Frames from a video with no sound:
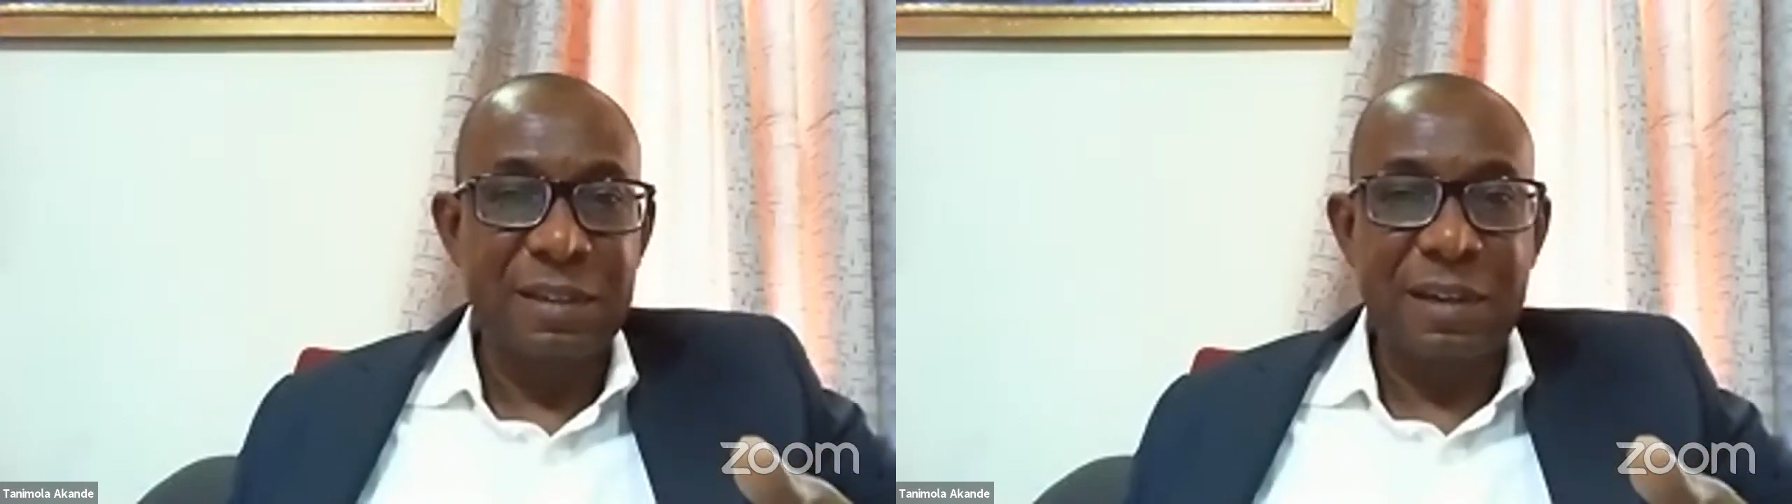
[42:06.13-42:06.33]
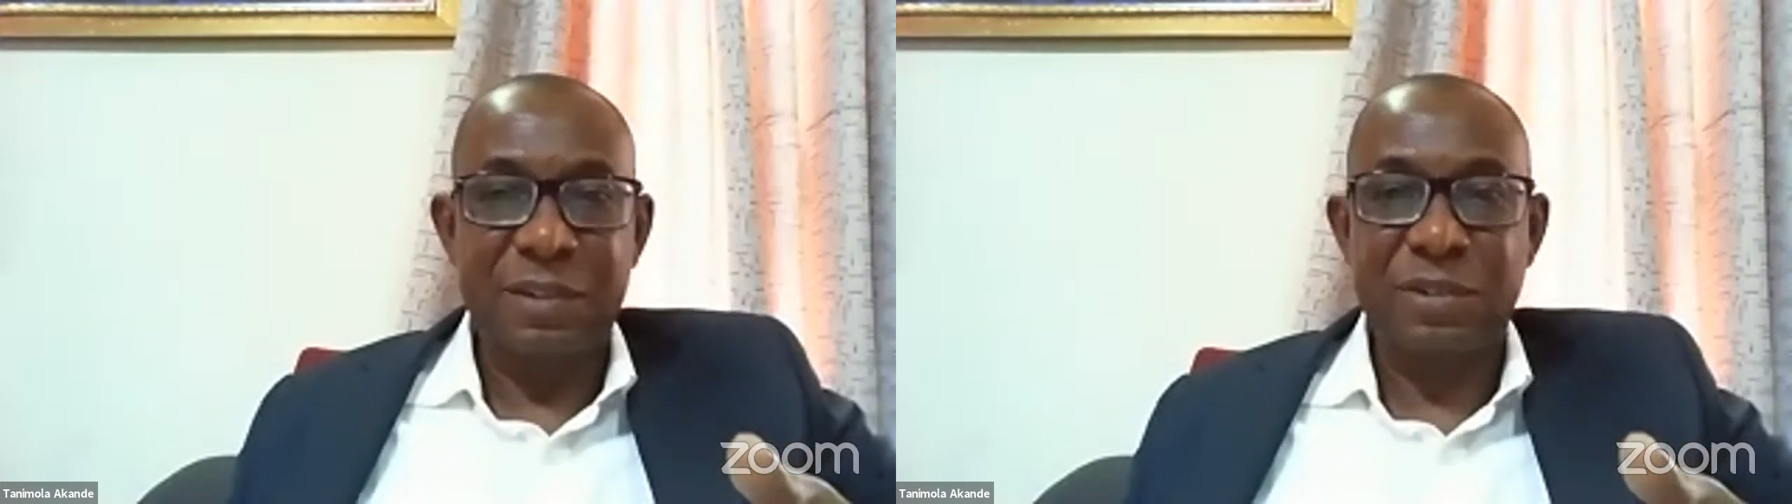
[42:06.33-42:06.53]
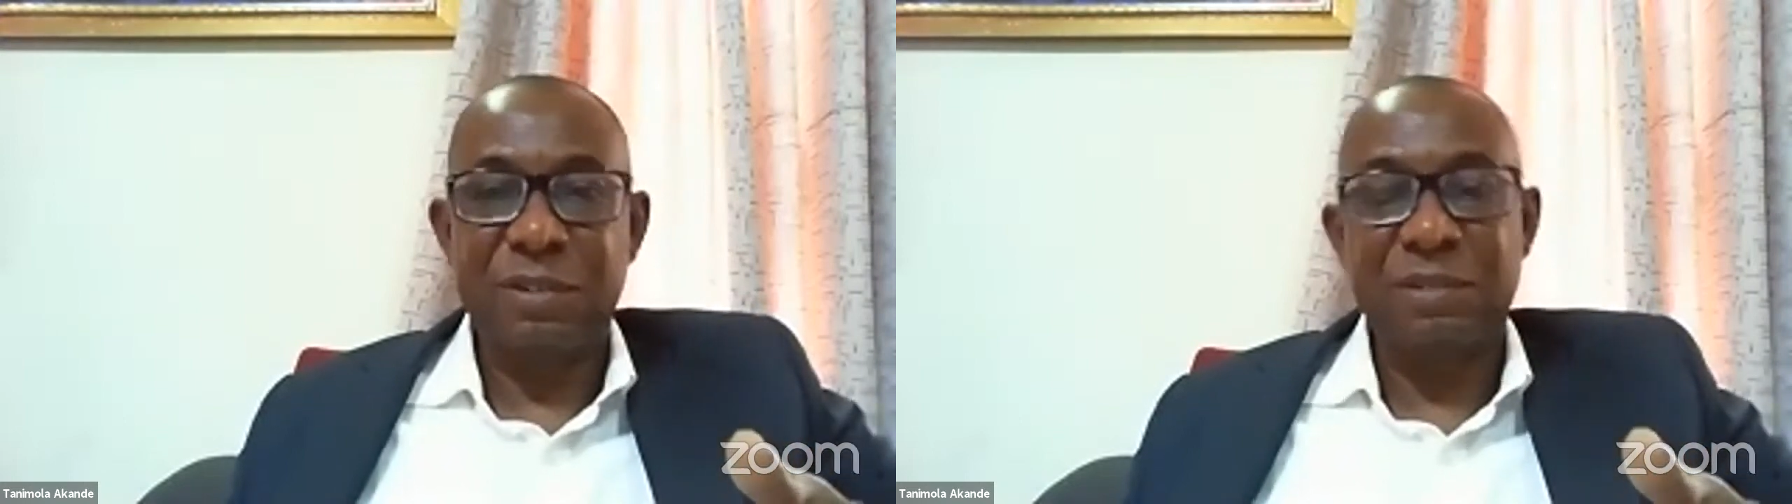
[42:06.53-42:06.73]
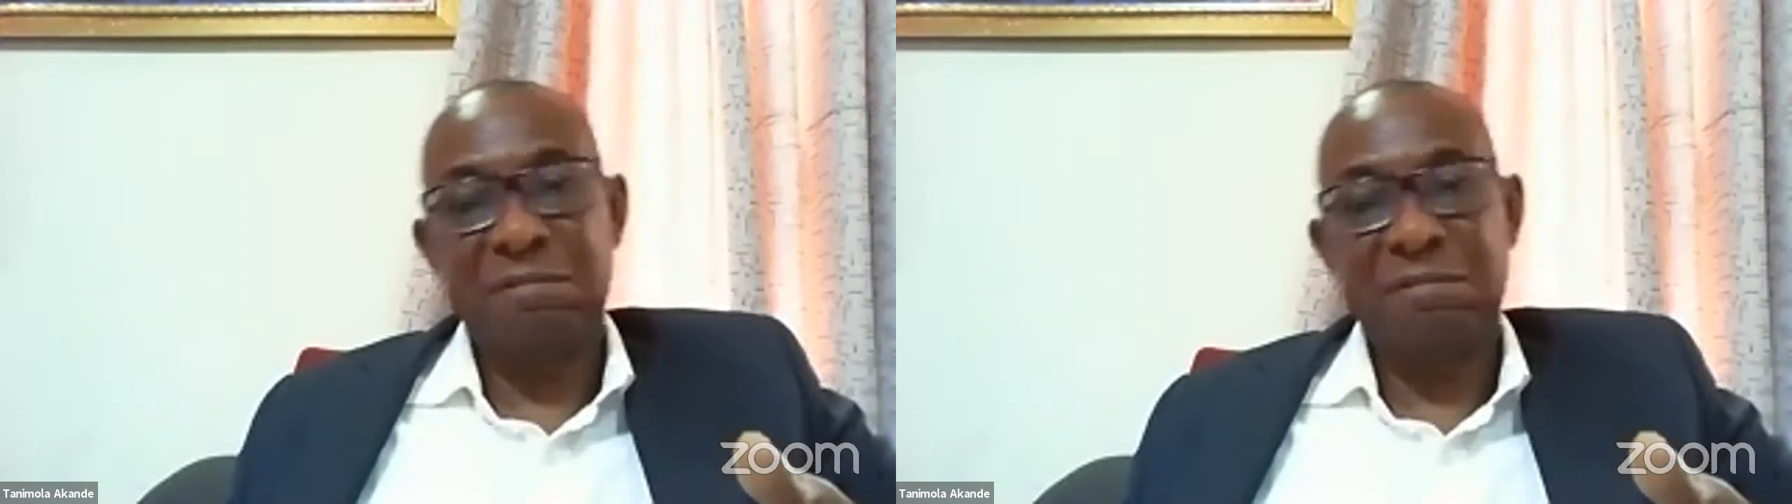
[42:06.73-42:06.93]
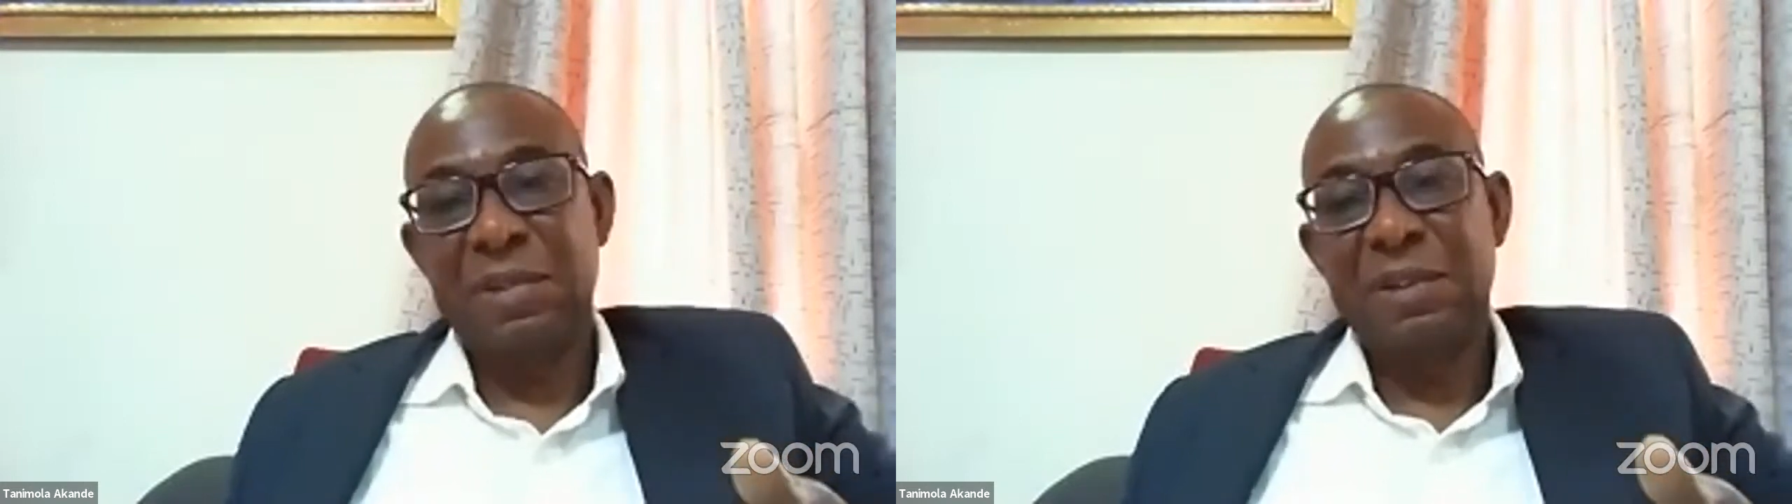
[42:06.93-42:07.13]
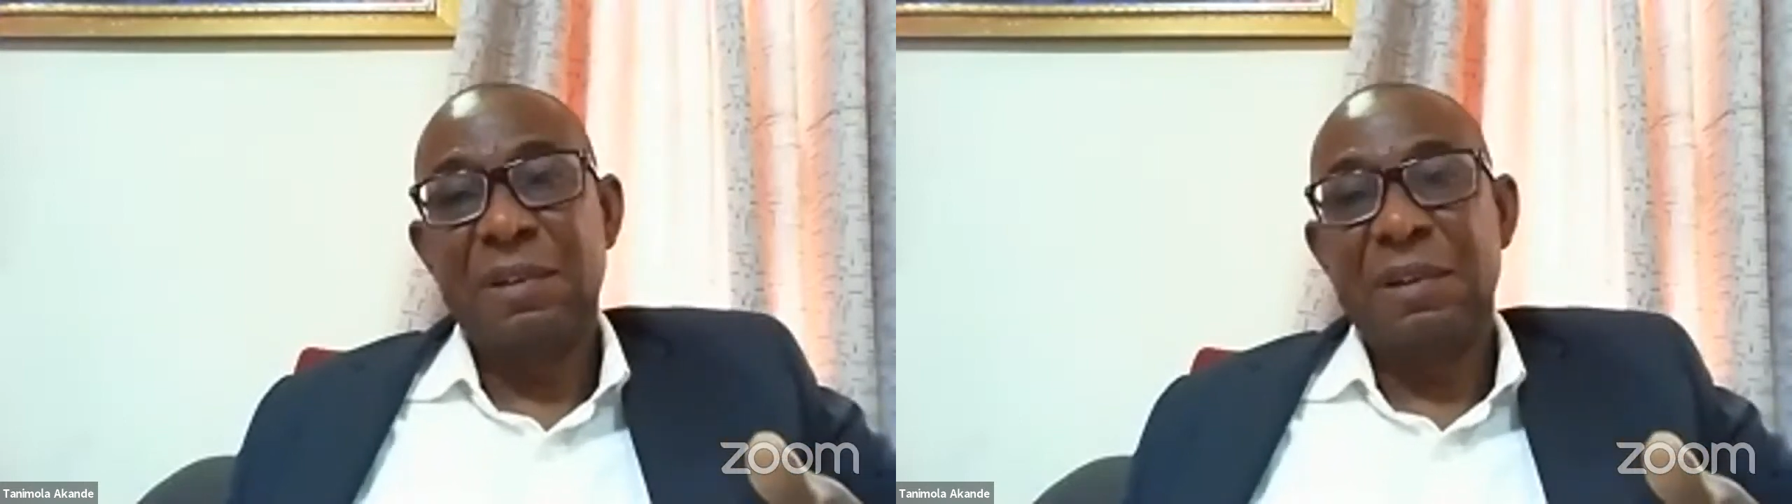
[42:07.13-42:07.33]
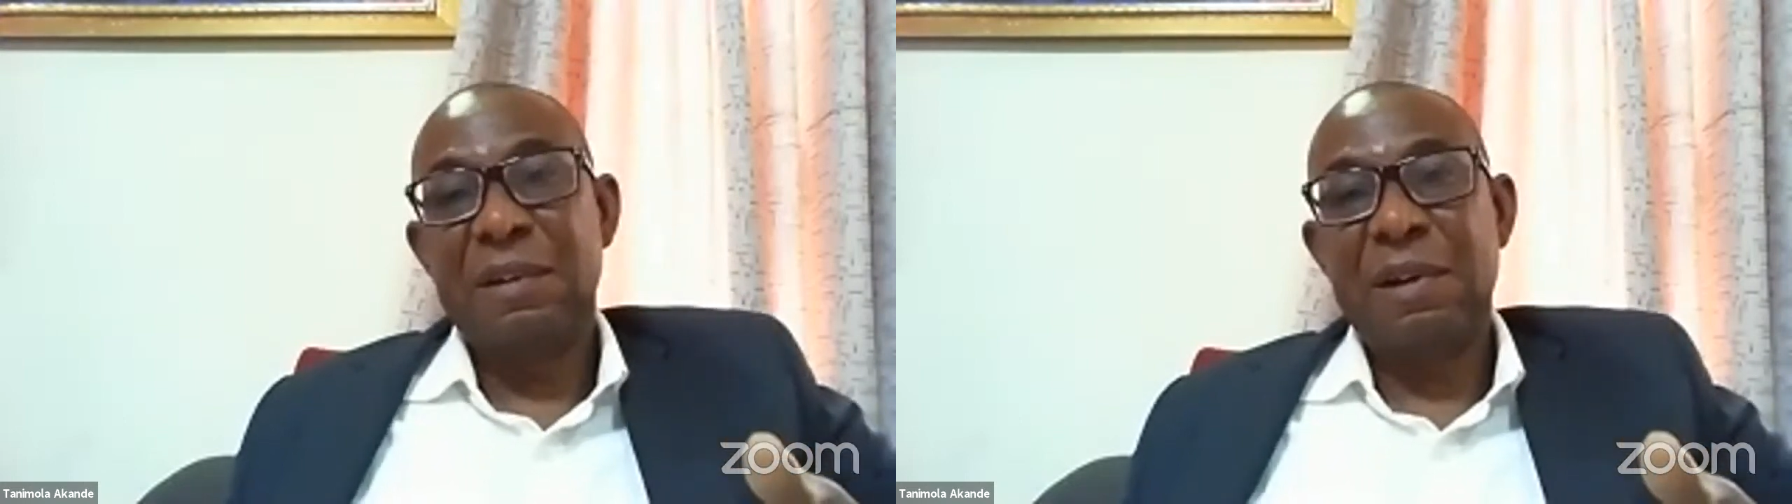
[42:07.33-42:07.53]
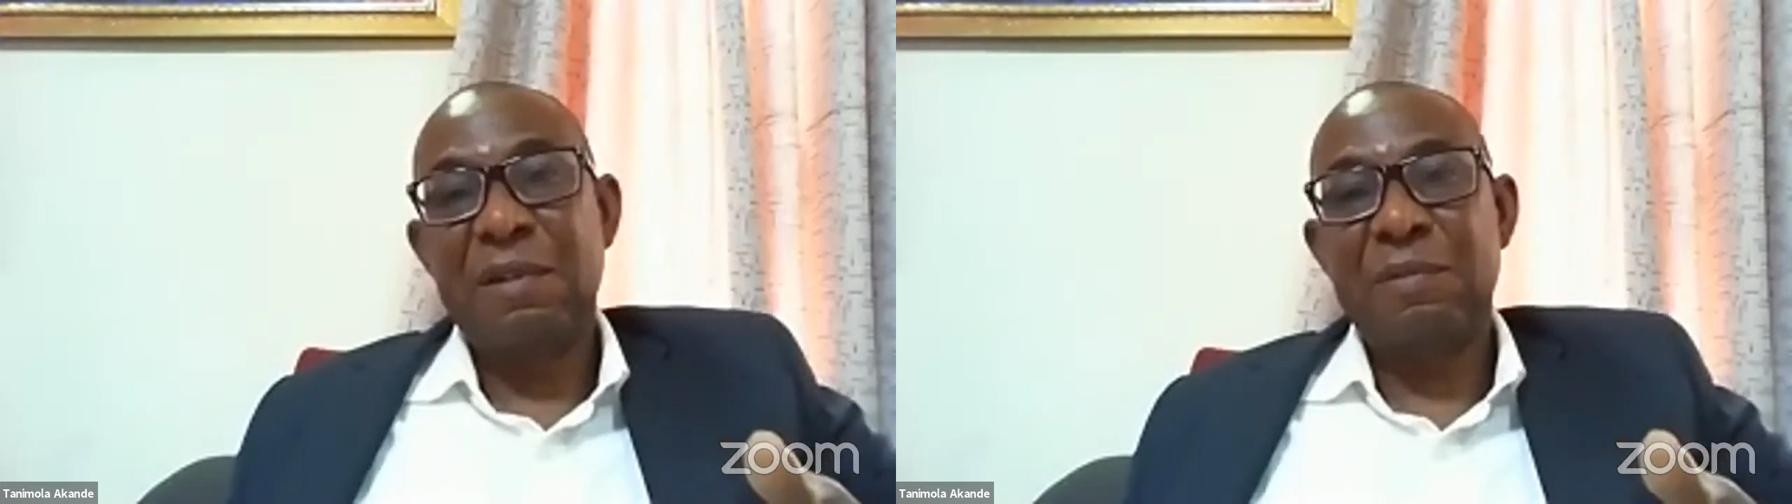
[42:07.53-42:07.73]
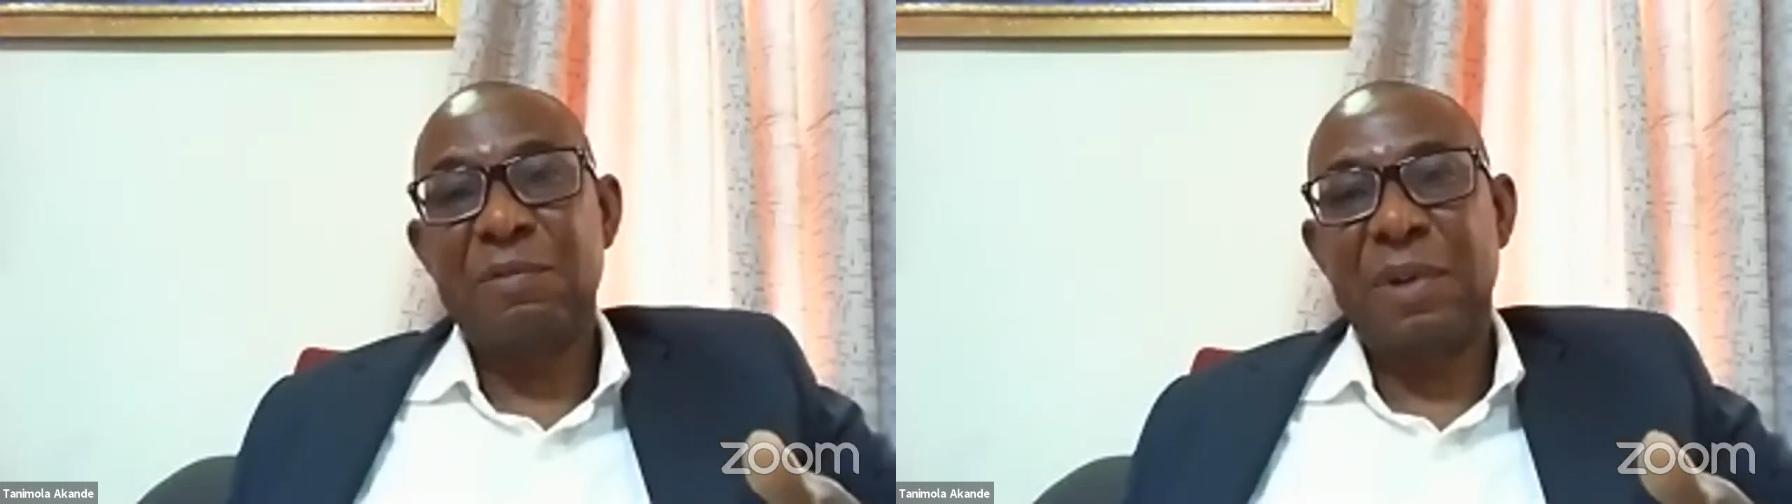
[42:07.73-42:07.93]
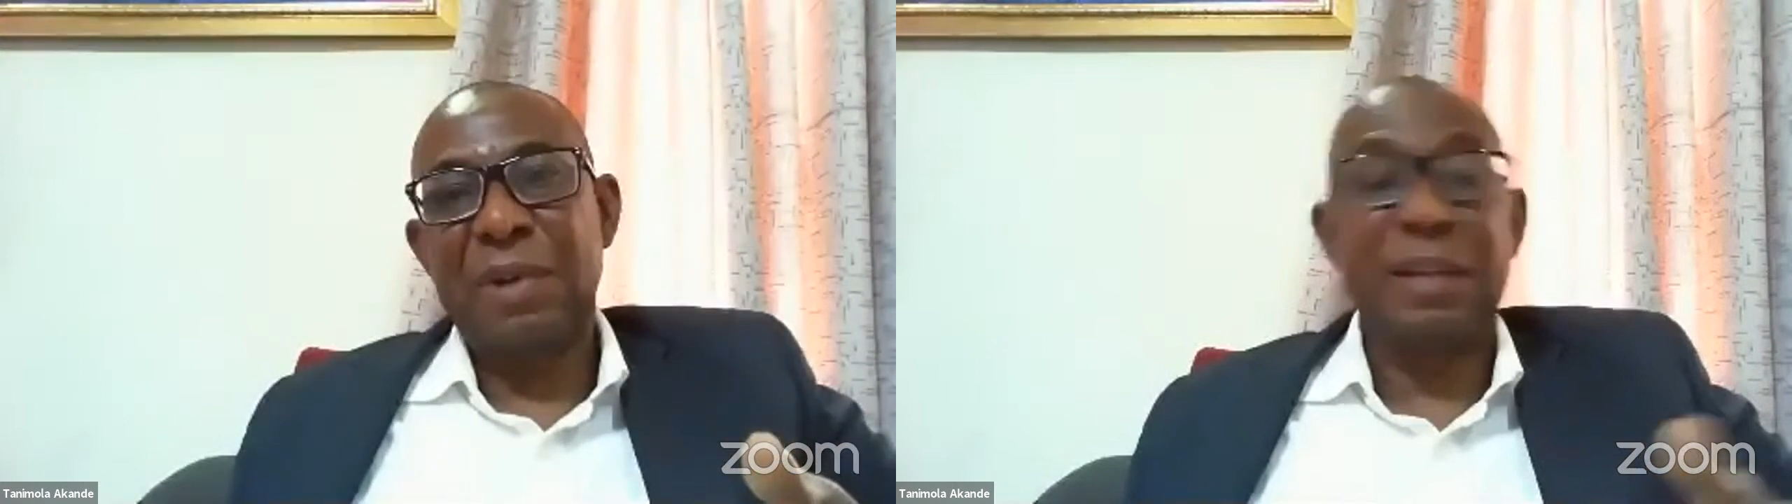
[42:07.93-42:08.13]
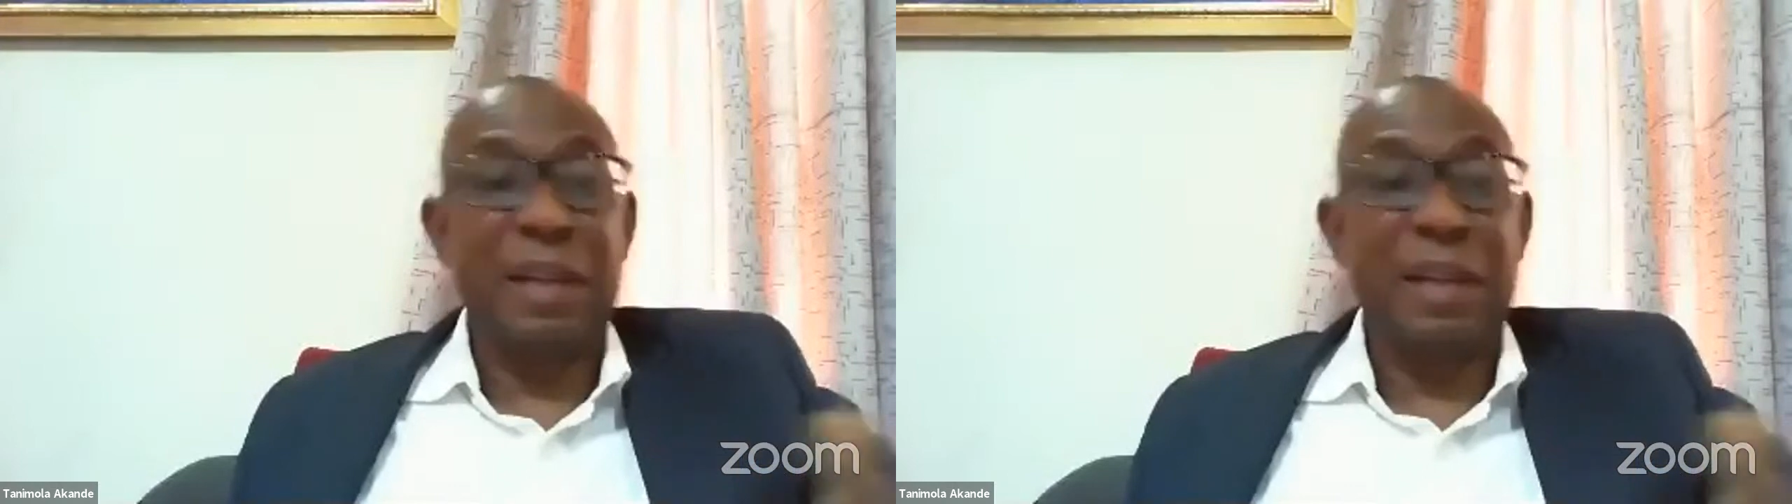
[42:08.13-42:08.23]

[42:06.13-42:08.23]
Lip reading: And so, and a